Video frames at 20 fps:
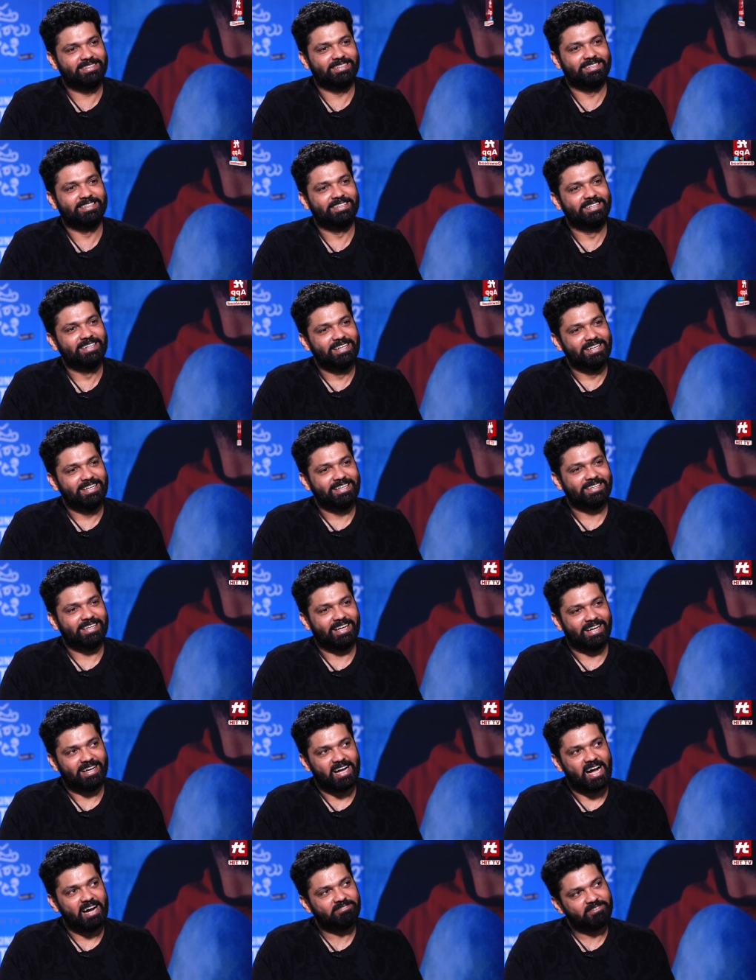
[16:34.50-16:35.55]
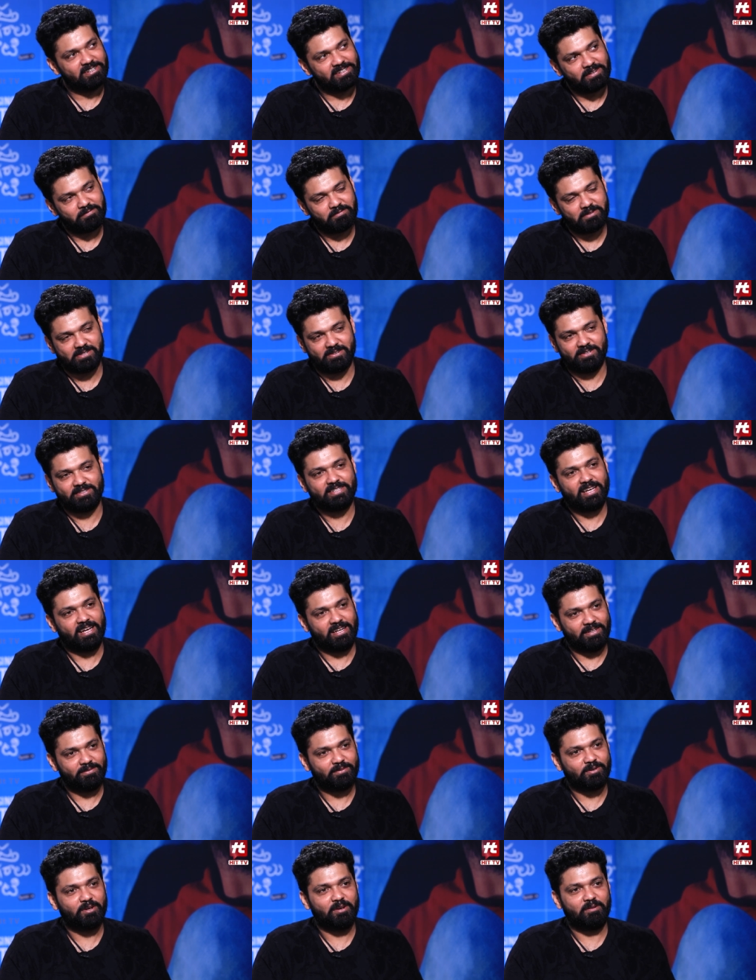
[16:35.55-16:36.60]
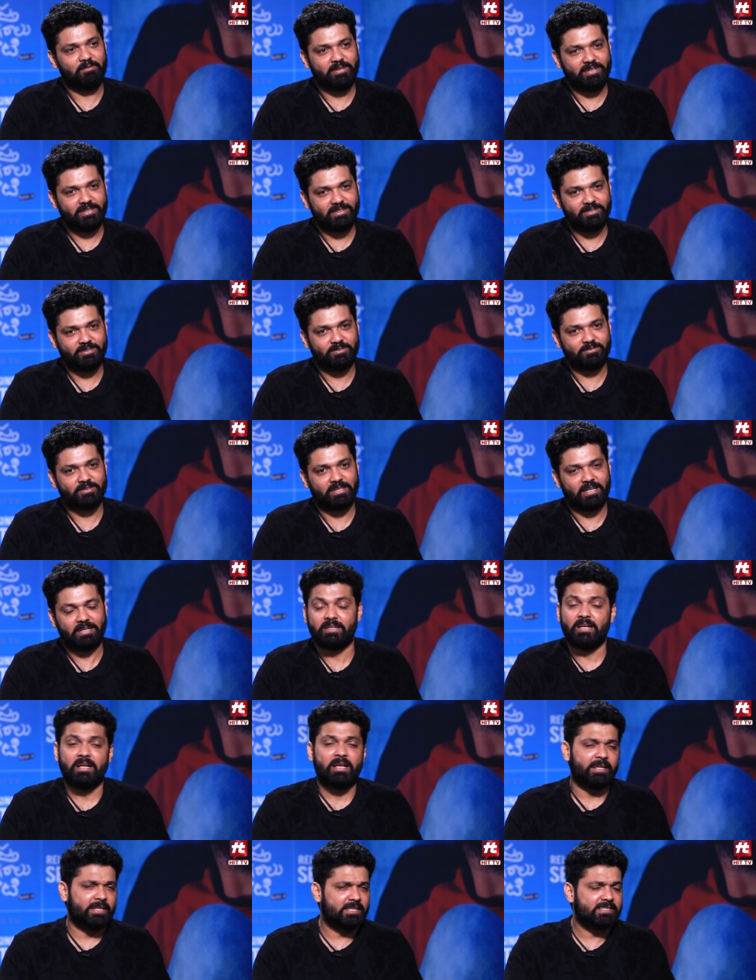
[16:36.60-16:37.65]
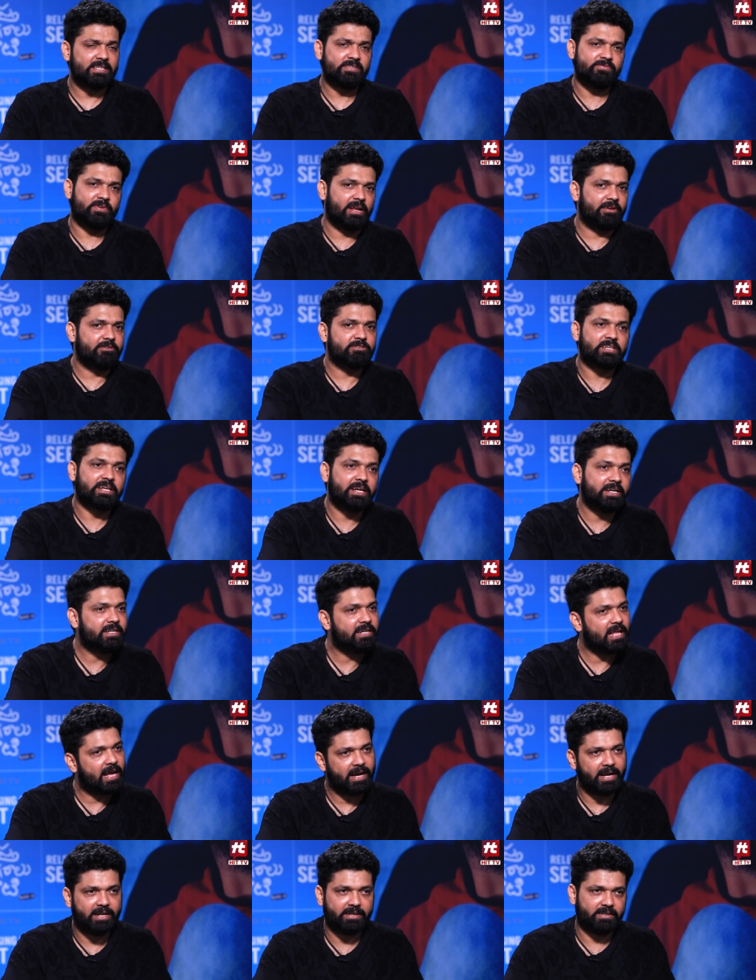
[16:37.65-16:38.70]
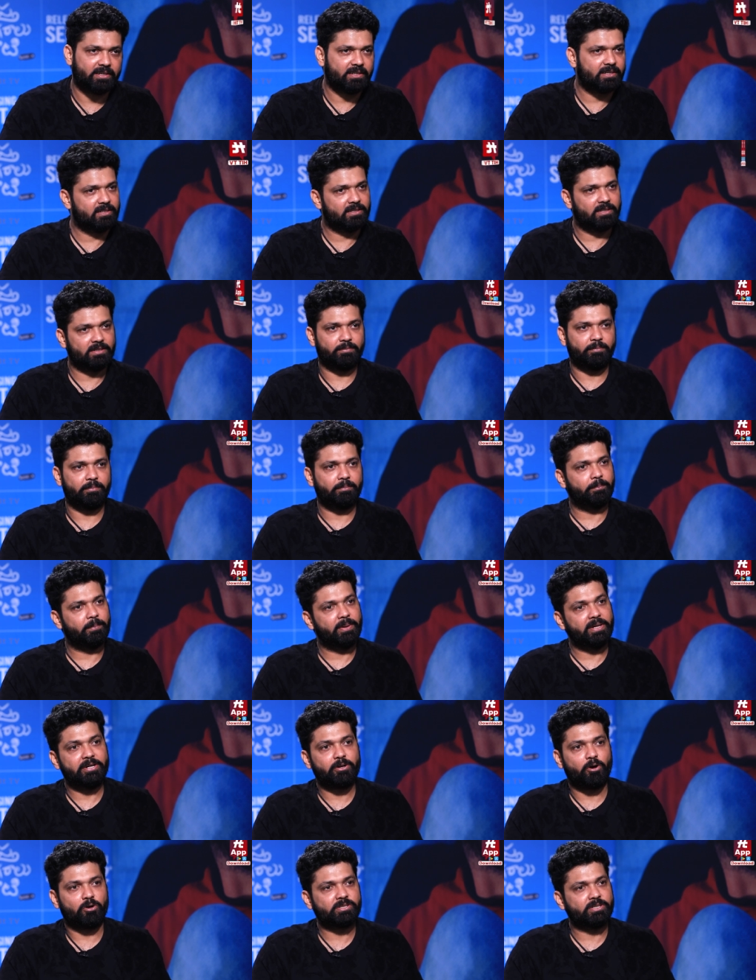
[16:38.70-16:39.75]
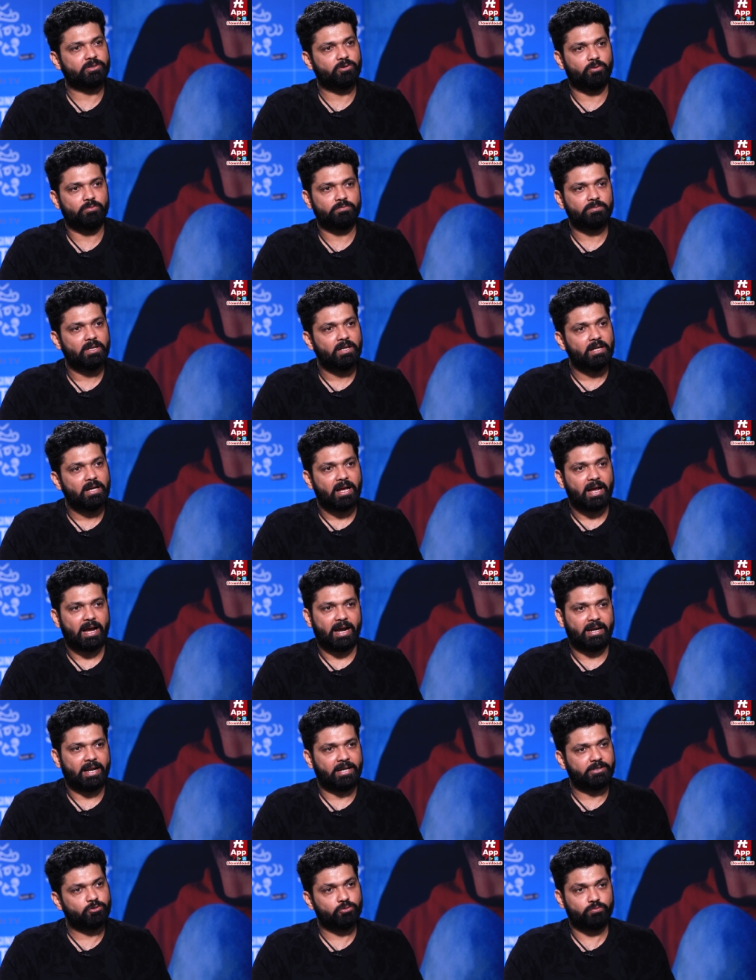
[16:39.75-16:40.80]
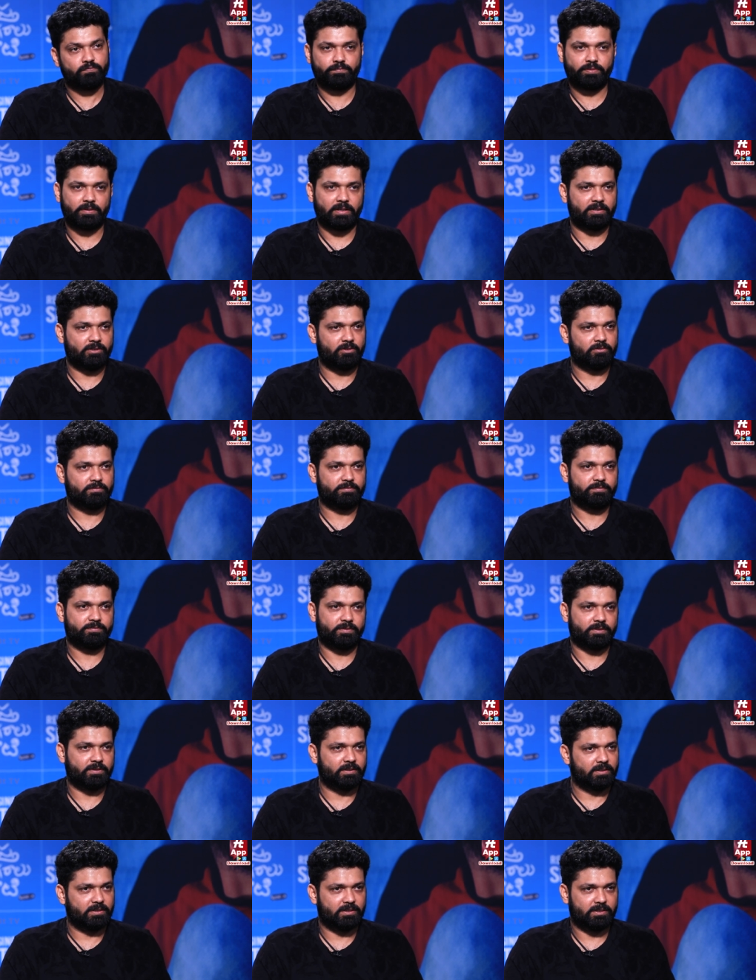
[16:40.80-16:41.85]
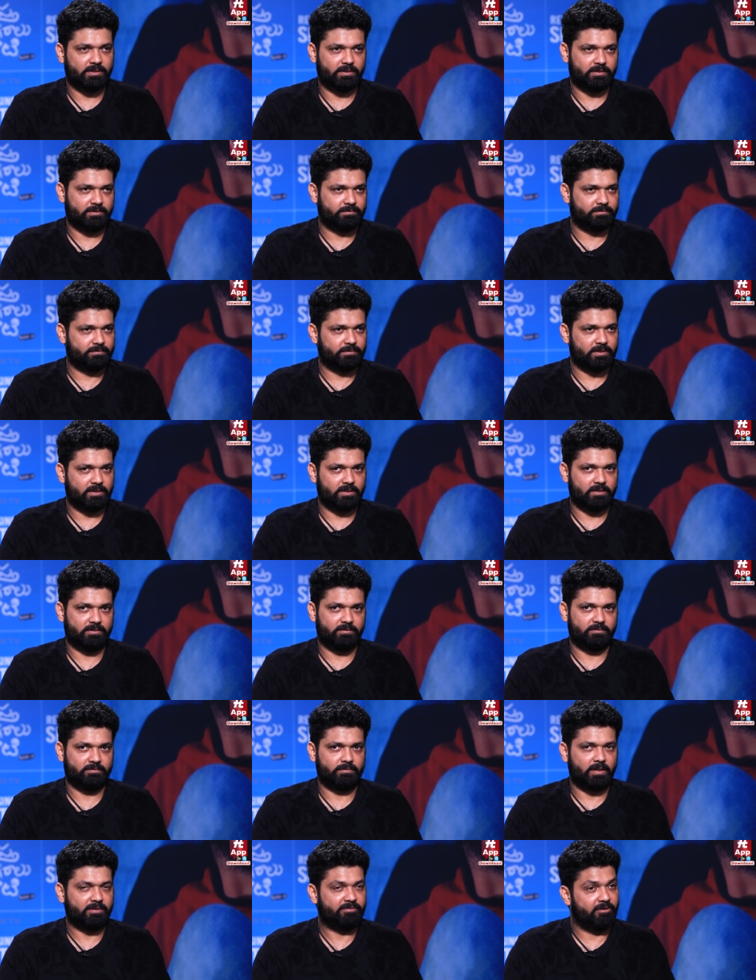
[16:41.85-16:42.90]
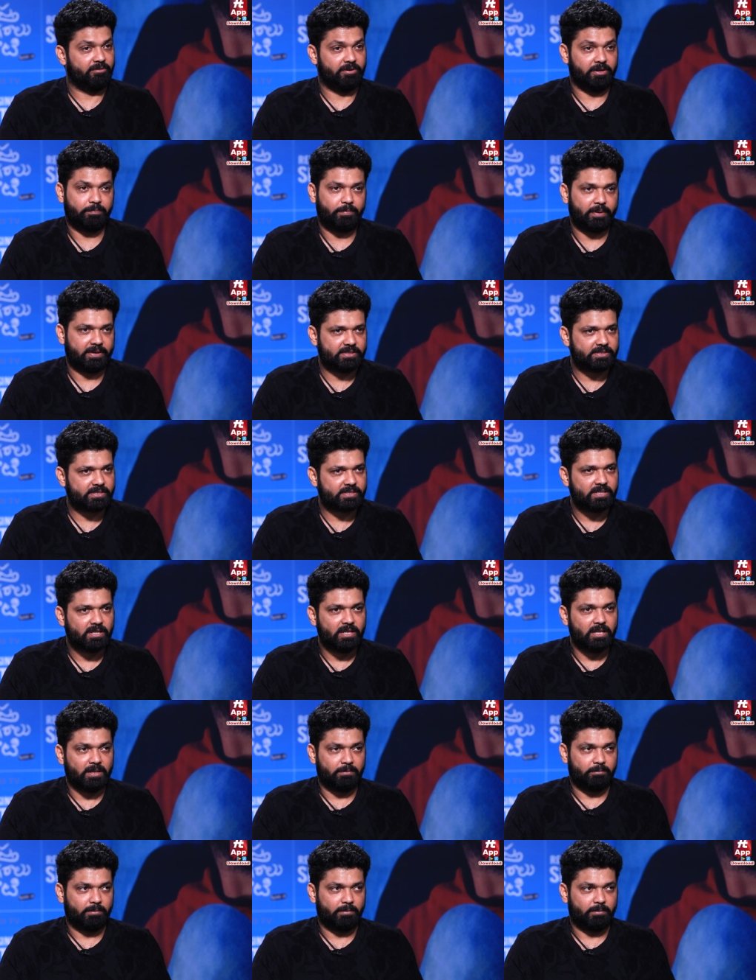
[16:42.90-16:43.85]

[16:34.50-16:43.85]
Oh. Yeah, after Triple Seven Charlie, probably, you know, uh, in the sense when I was a kid, I had uh, many dogs at home, and I used to, you know, uh, uh, my favorite pets. Okay.